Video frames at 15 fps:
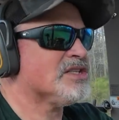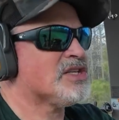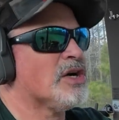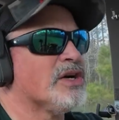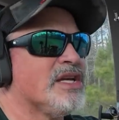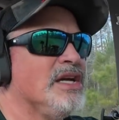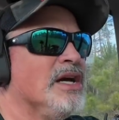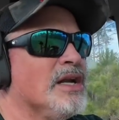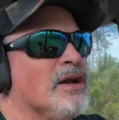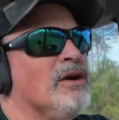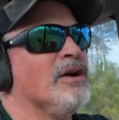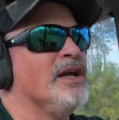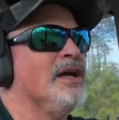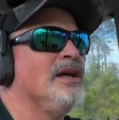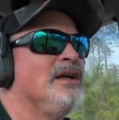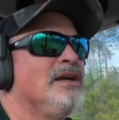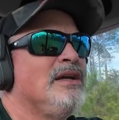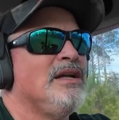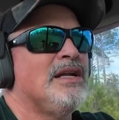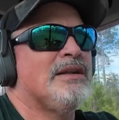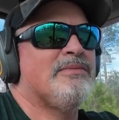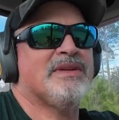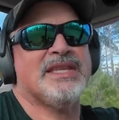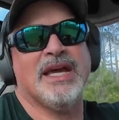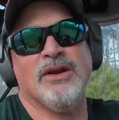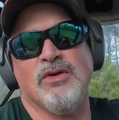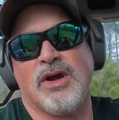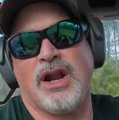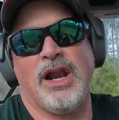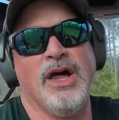and turkey hunt on it. But they
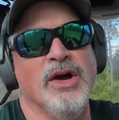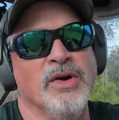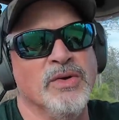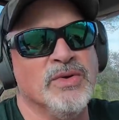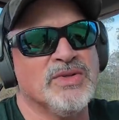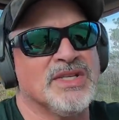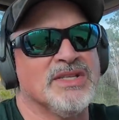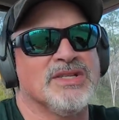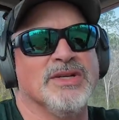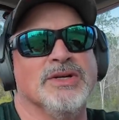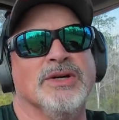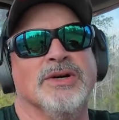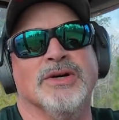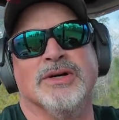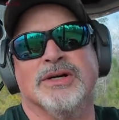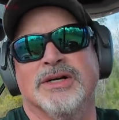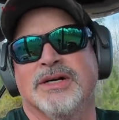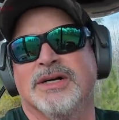don't close until